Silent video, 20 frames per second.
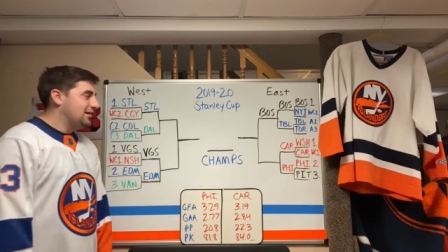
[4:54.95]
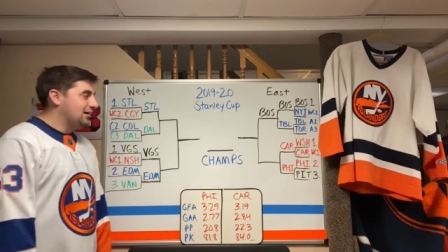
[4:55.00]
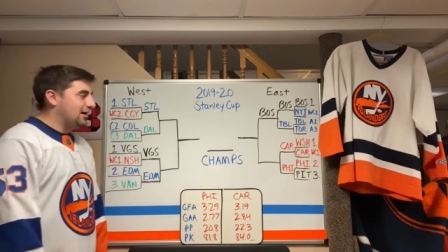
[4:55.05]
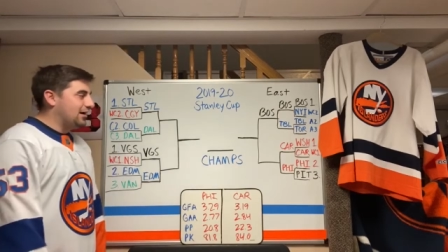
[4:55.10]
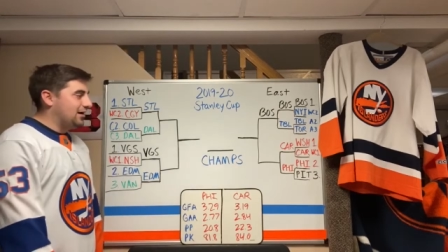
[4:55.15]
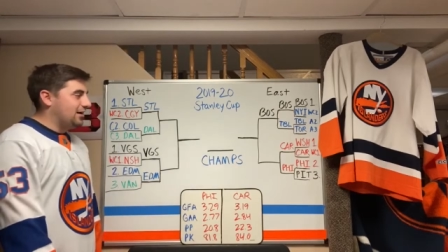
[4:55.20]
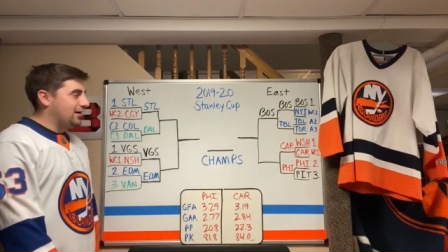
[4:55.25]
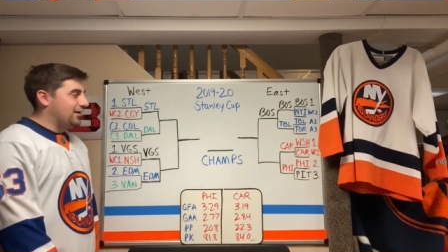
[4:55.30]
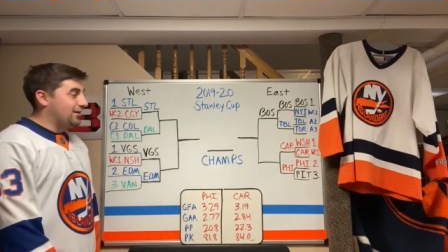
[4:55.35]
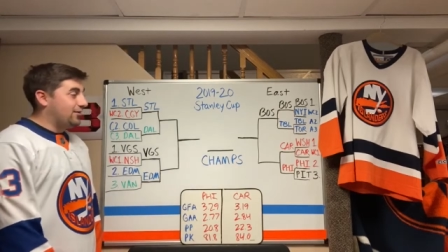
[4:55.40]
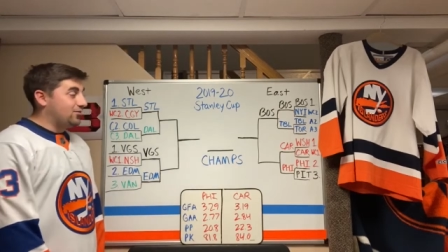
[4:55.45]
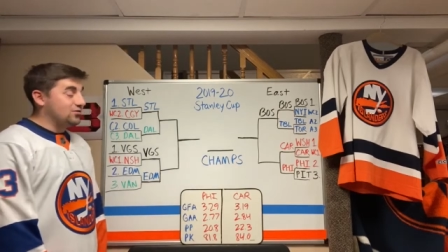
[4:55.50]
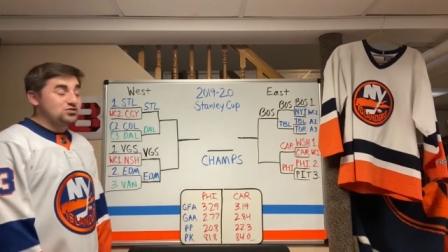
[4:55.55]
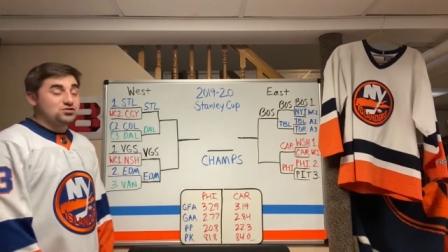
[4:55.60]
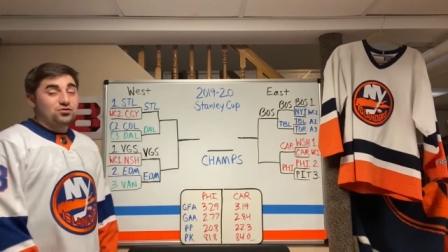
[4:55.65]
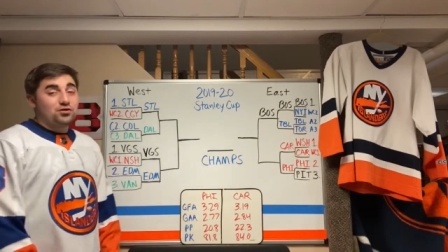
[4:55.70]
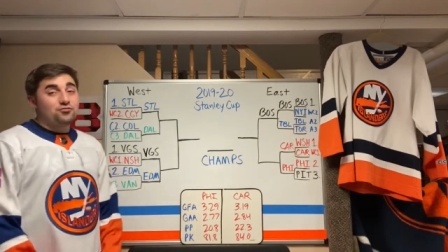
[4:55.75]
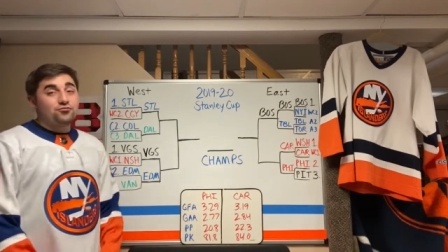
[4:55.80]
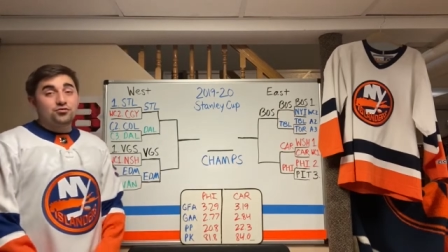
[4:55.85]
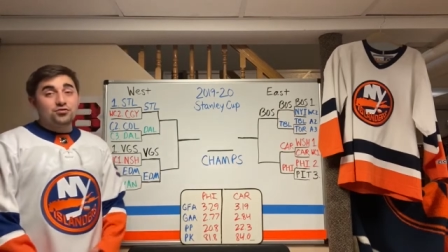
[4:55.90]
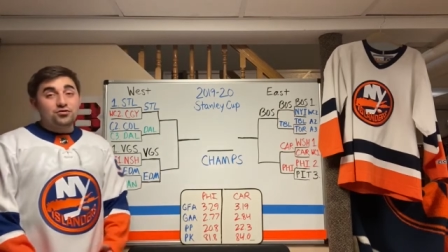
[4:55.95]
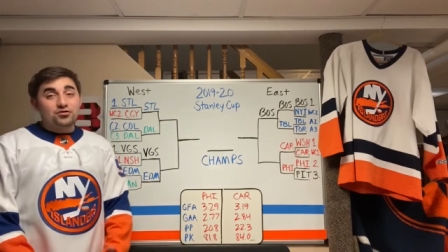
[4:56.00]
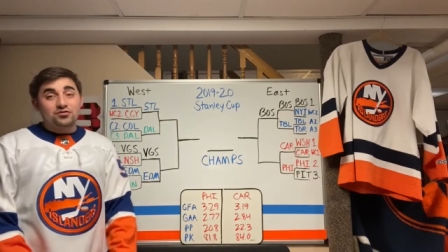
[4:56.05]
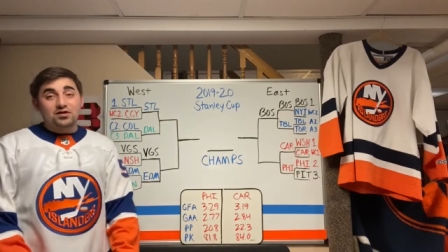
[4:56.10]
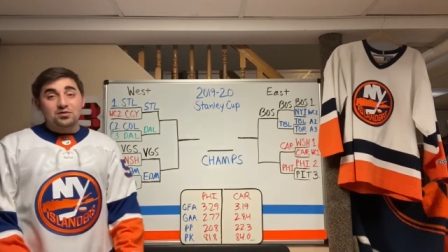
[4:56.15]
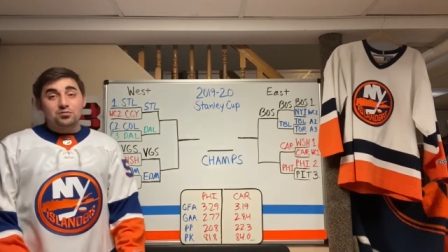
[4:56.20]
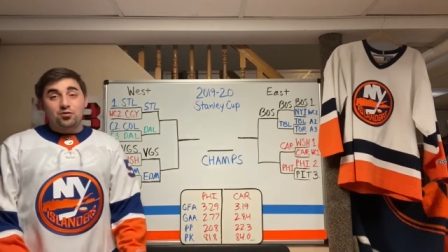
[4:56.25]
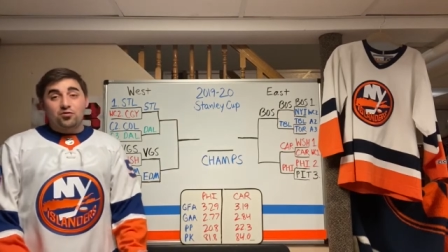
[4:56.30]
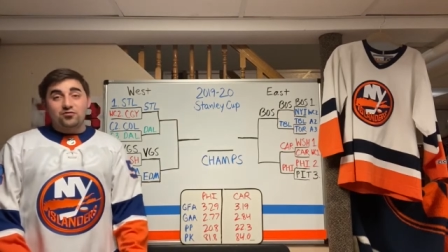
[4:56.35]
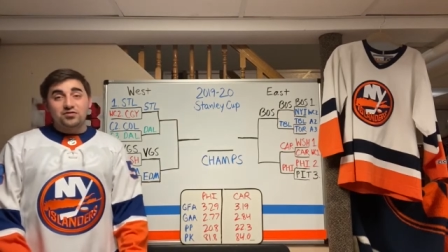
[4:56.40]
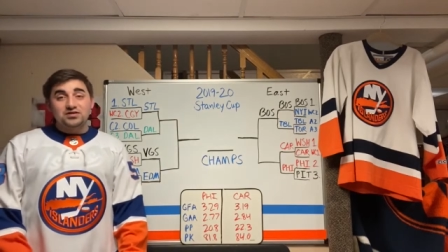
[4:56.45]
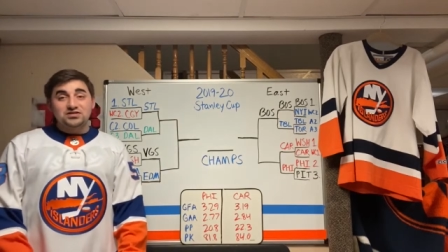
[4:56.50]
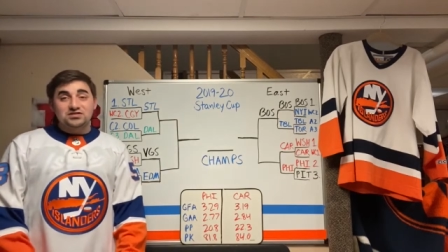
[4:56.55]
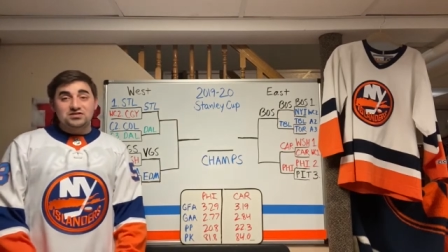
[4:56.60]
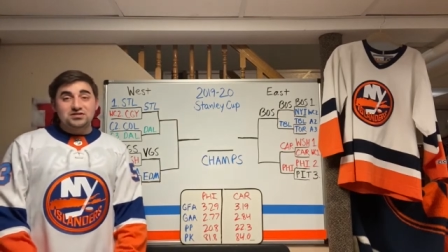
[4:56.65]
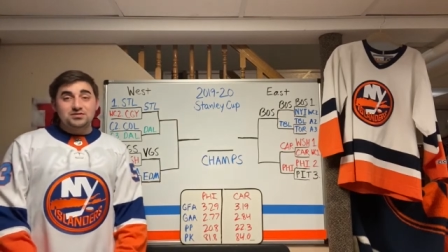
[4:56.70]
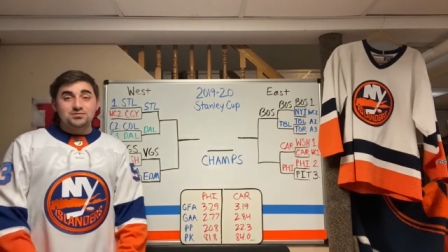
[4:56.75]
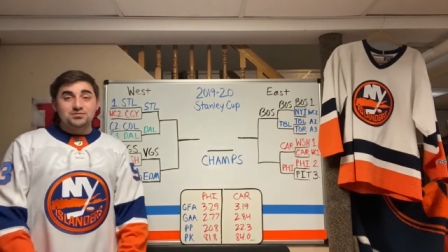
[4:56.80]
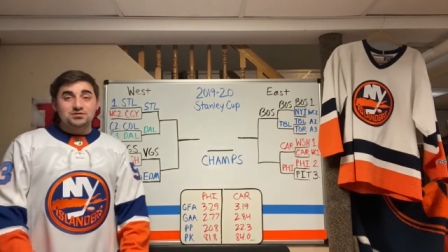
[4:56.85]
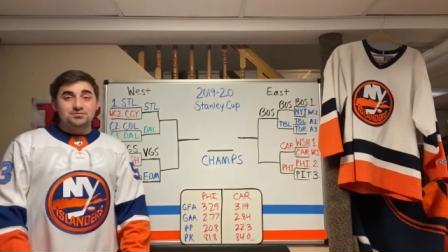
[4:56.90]
Uh, and also, I really like both of these
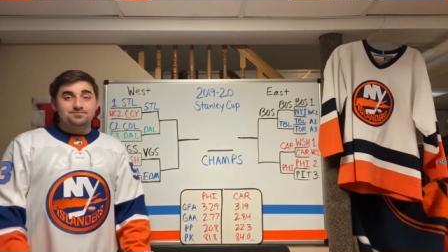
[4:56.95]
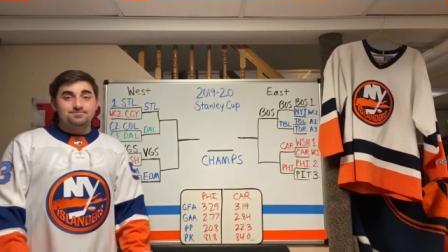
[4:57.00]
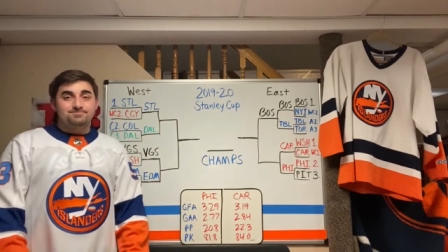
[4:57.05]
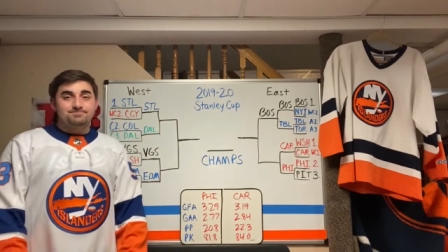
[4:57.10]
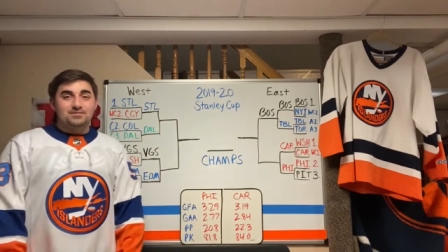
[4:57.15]
teams.